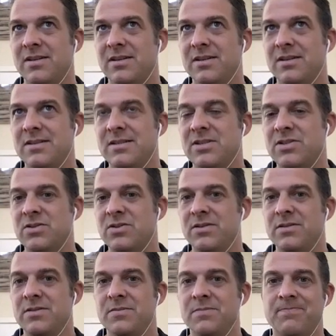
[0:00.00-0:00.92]
in
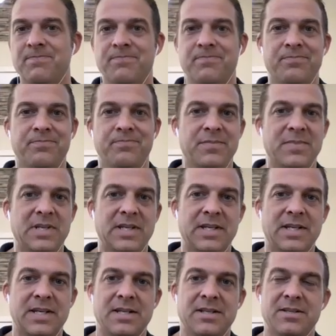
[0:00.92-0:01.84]
certain
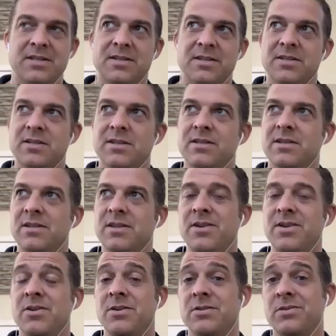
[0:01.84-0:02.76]
instances, and
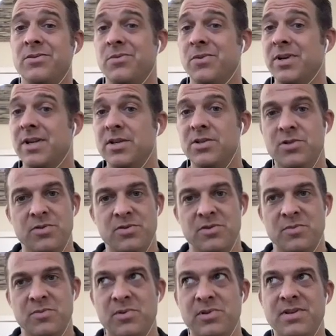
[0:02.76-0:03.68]
then also what I choose
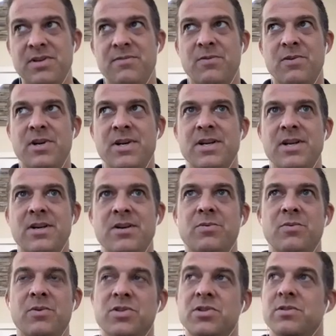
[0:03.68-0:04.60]
to believe right now,
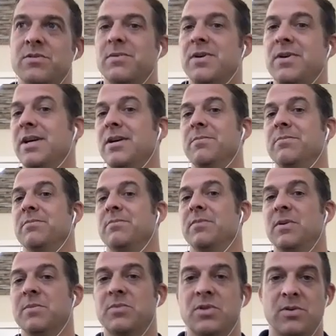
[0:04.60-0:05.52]
which I'm
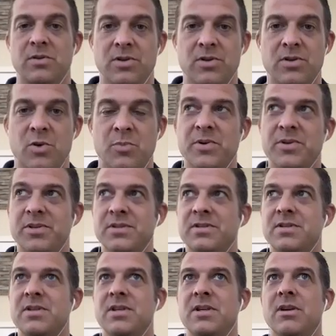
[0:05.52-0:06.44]
totally open to
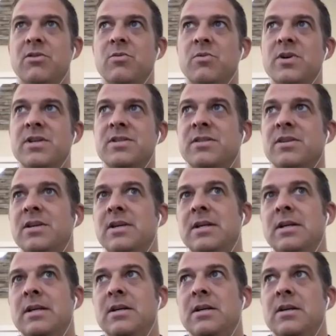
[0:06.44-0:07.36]
seeing otherwise.
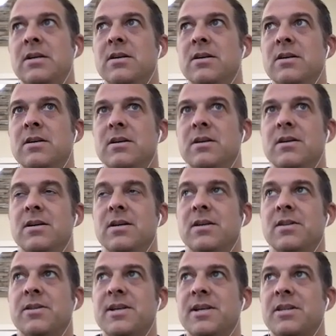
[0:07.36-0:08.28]
I
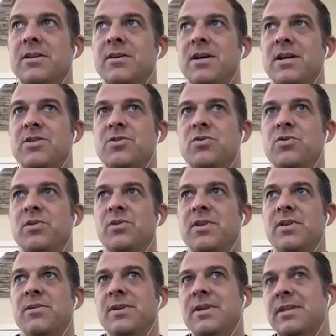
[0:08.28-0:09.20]

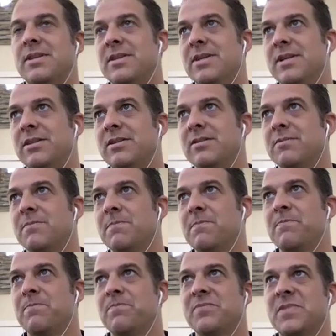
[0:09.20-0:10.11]
truly think that
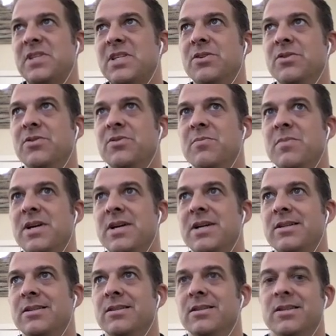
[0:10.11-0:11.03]
the
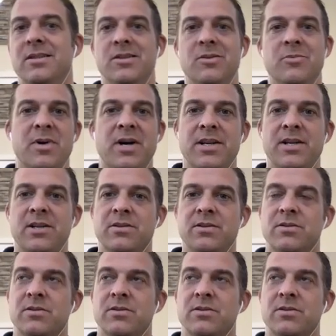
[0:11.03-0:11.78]
mind and the body's